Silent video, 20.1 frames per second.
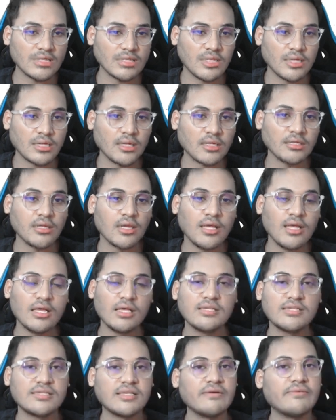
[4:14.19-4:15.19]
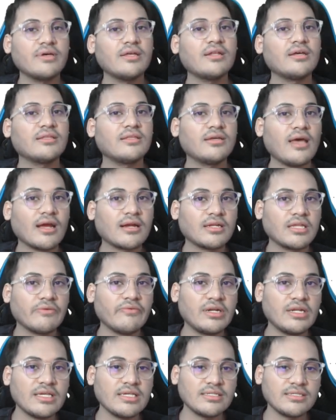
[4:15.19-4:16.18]
There are several other
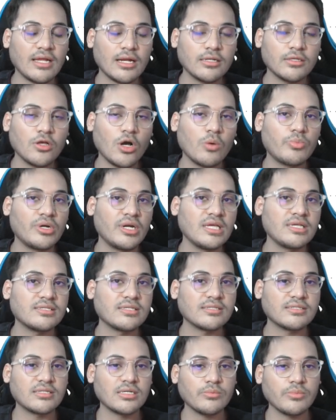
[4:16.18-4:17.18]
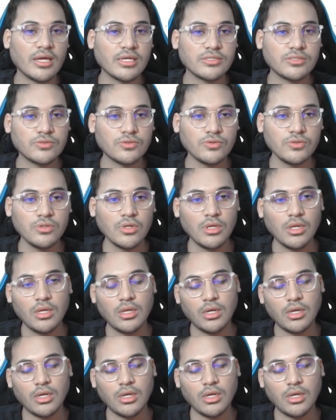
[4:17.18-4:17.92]
activities that the operating system has to